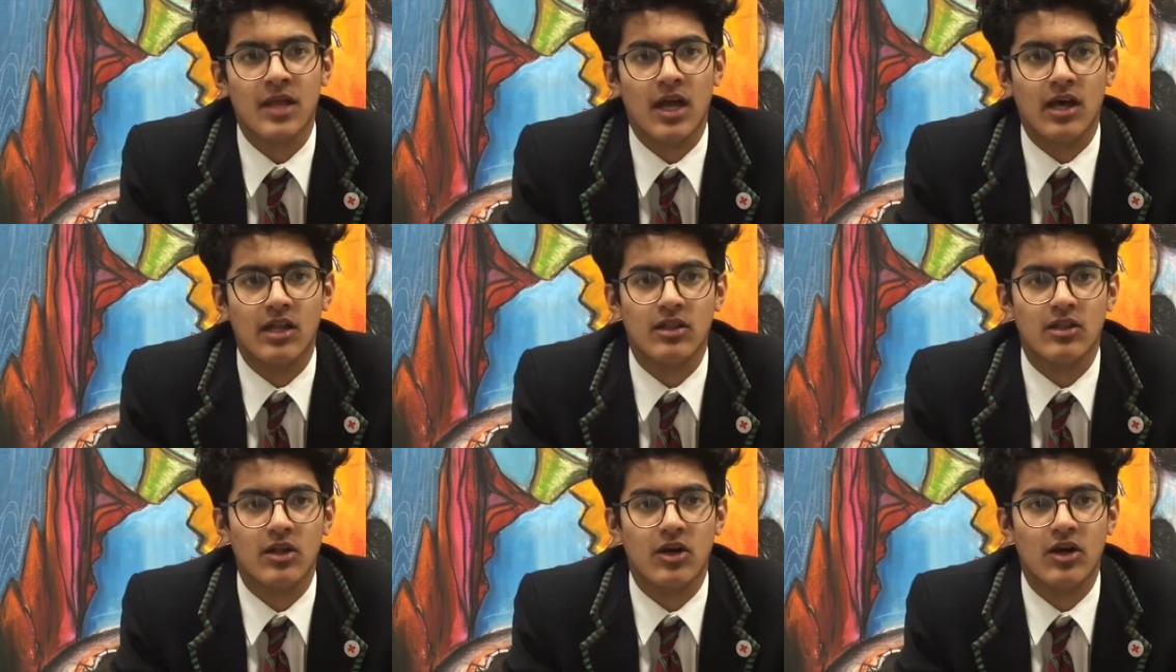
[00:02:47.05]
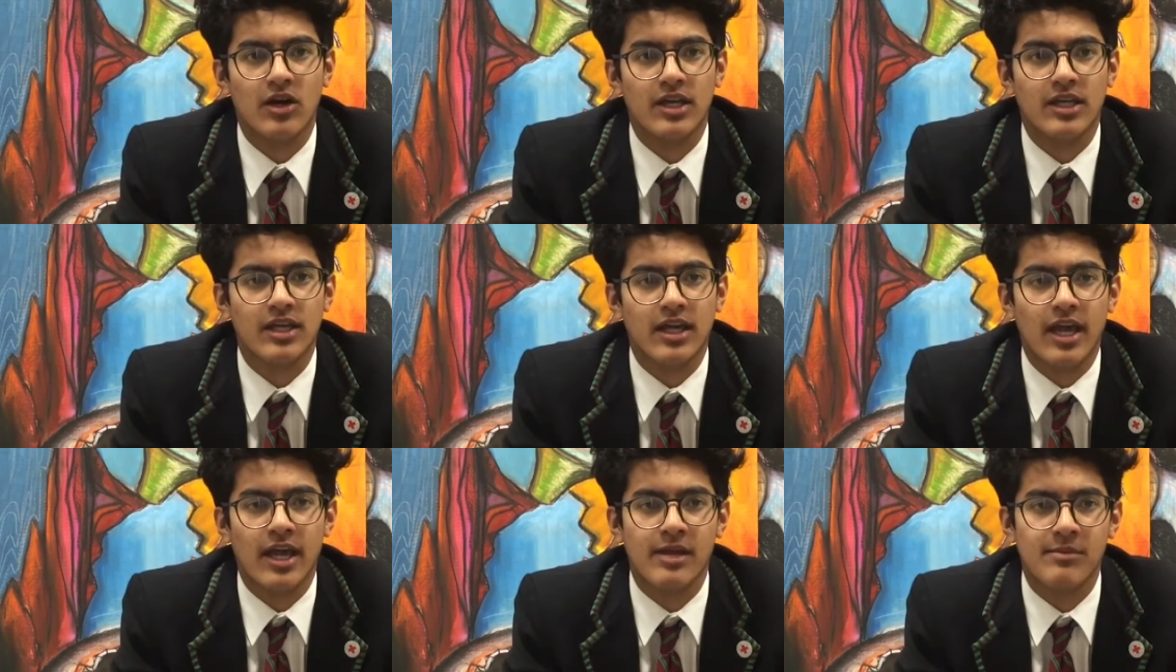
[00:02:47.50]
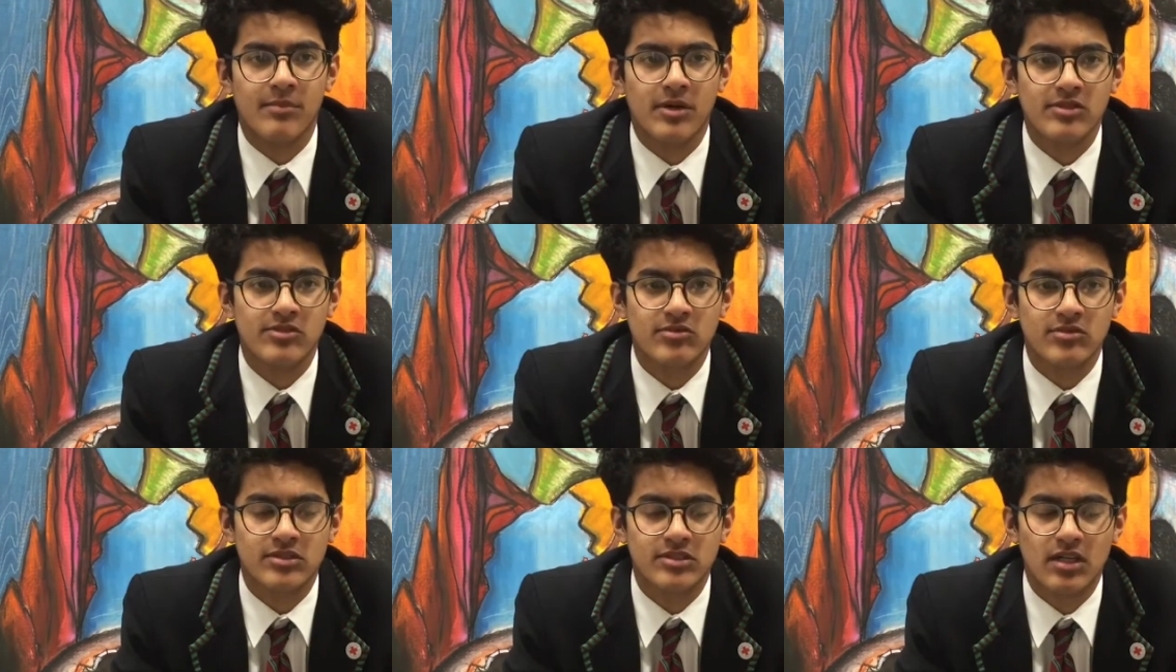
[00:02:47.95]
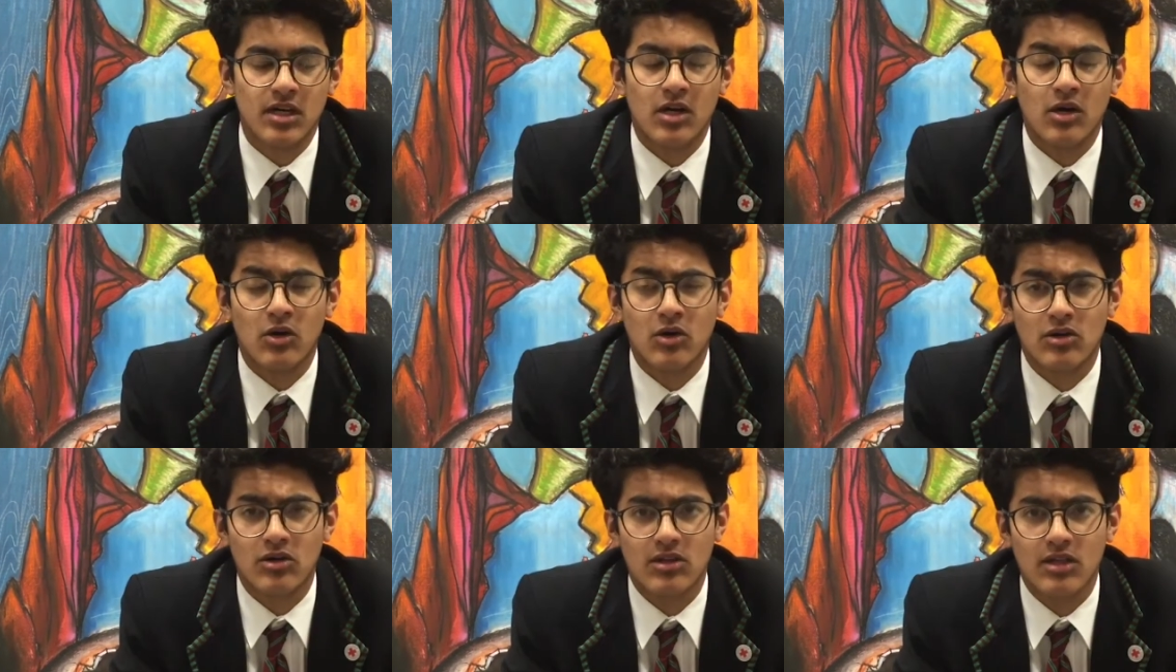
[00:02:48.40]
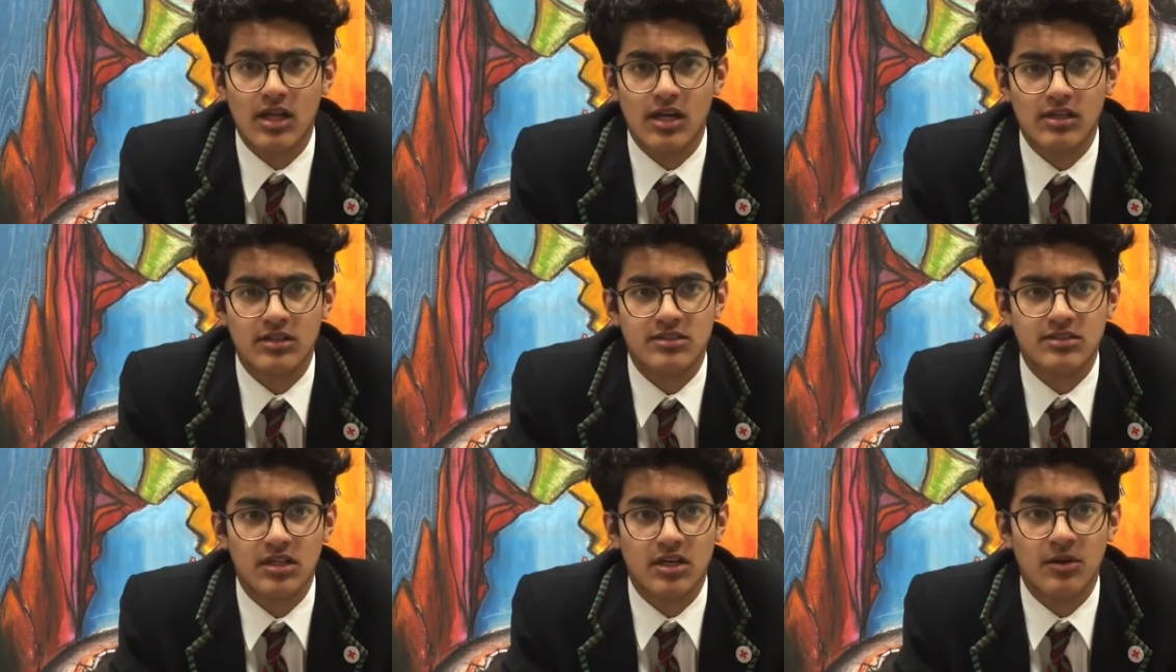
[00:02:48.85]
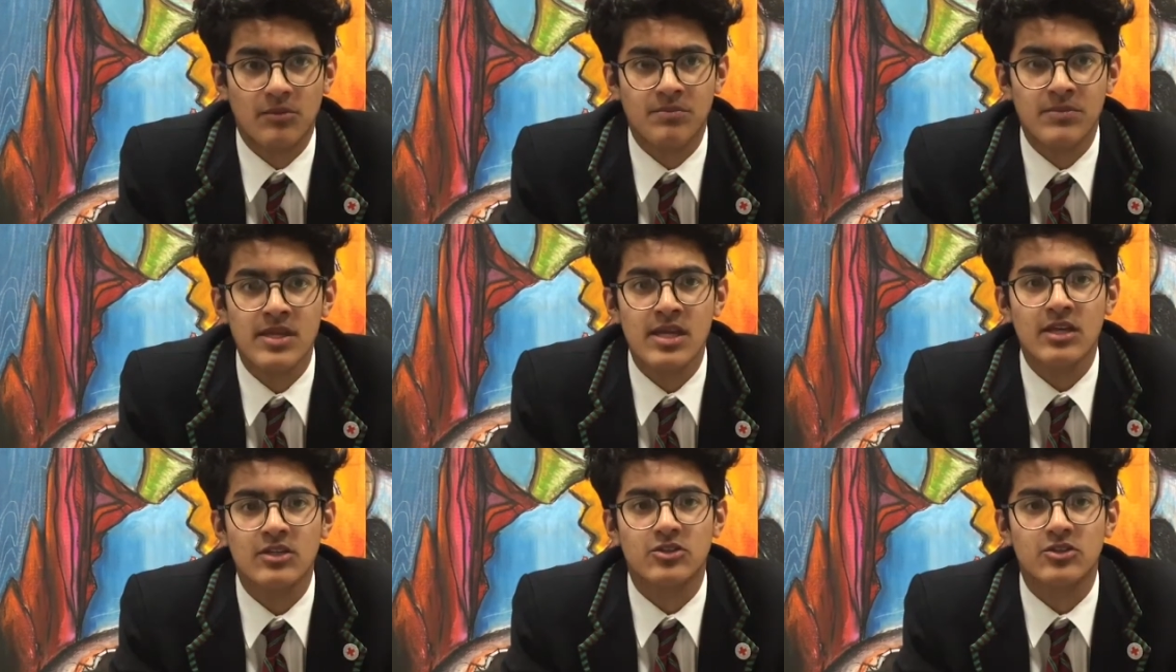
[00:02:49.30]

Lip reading: unlike a muscle cell or a lung cell,